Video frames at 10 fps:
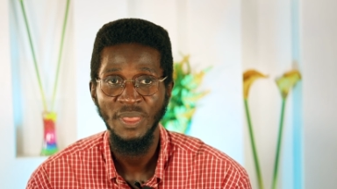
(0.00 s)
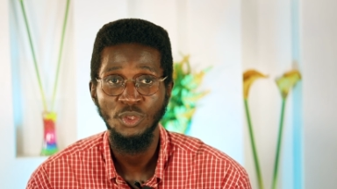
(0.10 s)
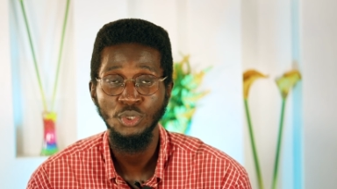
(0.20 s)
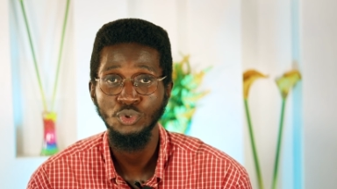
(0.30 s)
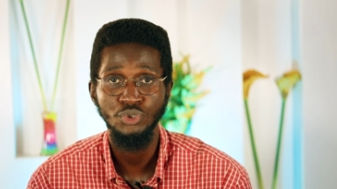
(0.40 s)

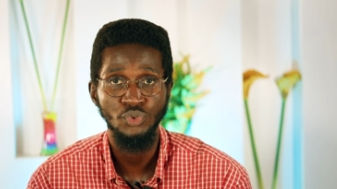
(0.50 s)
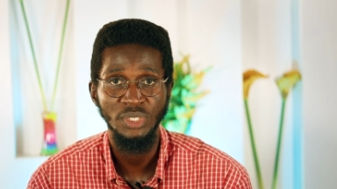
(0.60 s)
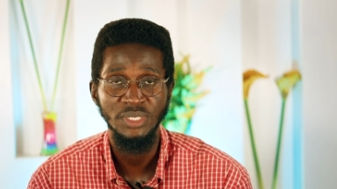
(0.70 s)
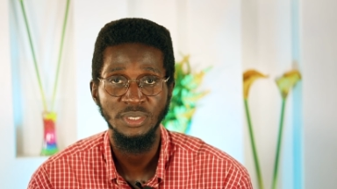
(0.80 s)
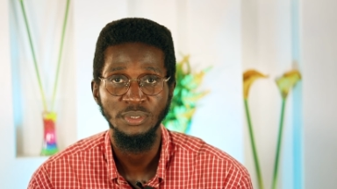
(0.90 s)
you don't go
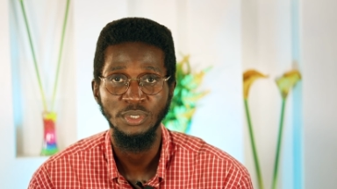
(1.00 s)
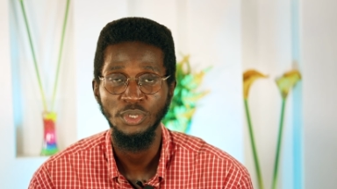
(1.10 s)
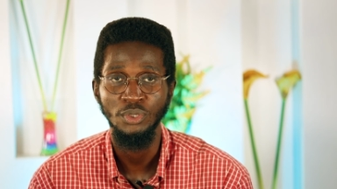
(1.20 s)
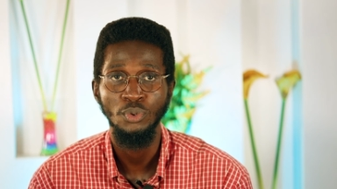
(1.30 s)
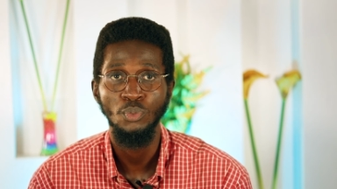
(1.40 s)
straight,
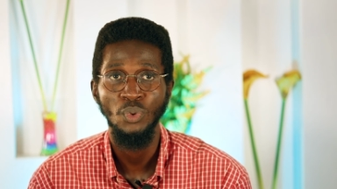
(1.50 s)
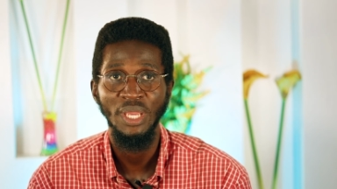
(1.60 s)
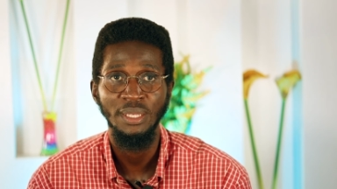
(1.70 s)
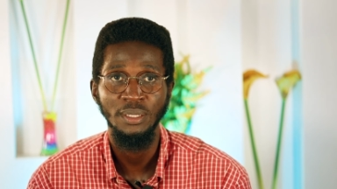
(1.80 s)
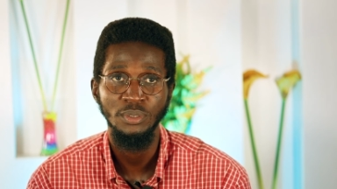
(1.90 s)
you know,
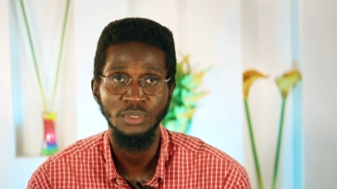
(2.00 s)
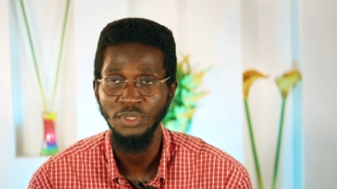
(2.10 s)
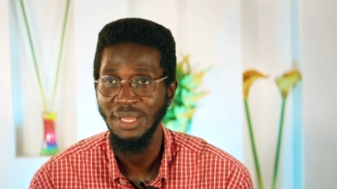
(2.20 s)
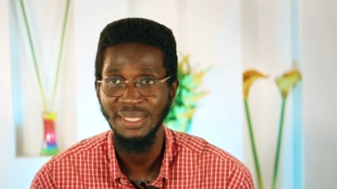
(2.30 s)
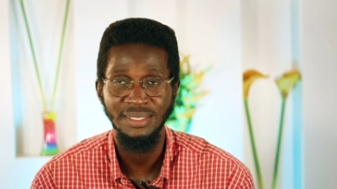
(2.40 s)
when,
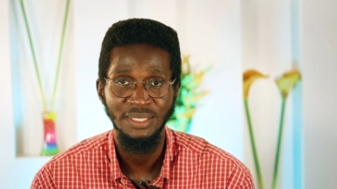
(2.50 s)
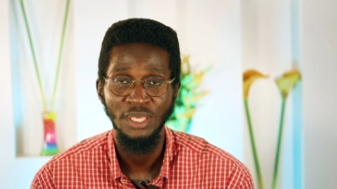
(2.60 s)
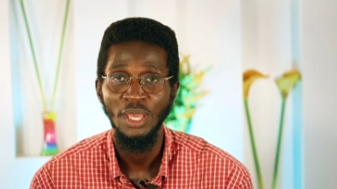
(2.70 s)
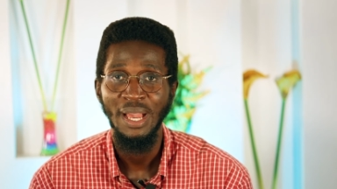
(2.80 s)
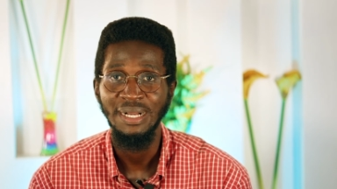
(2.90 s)
like,
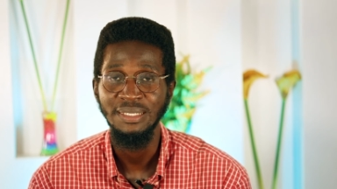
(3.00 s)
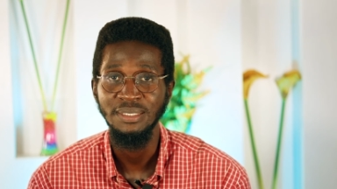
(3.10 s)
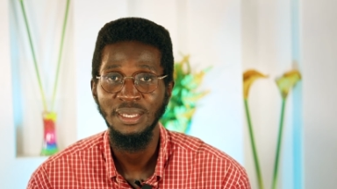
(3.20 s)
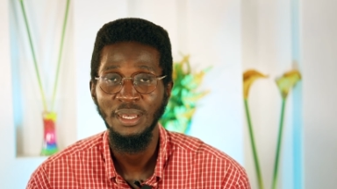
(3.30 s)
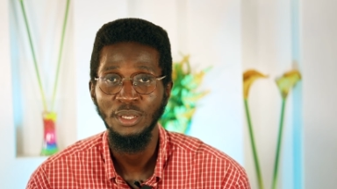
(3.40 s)

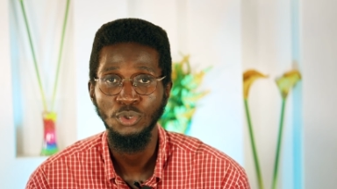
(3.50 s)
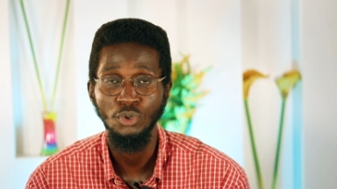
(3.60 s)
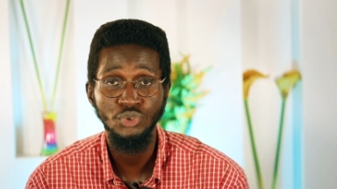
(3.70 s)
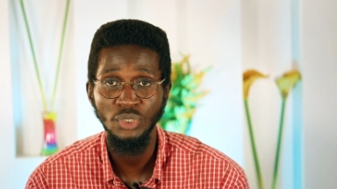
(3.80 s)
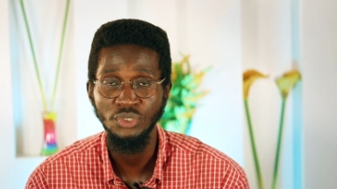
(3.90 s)
and uh,
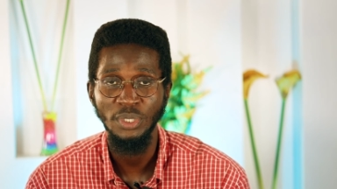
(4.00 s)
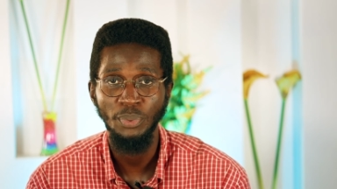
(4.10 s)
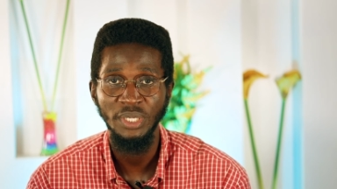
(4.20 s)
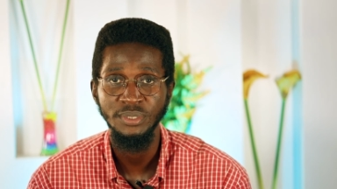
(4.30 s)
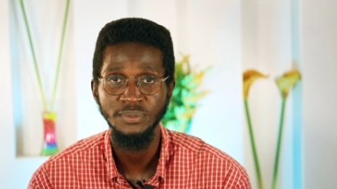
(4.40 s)
go straight to the
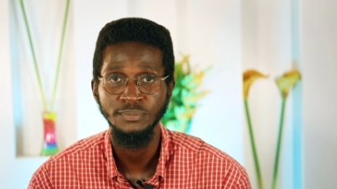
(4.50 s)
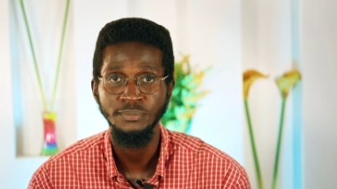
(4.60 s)
point.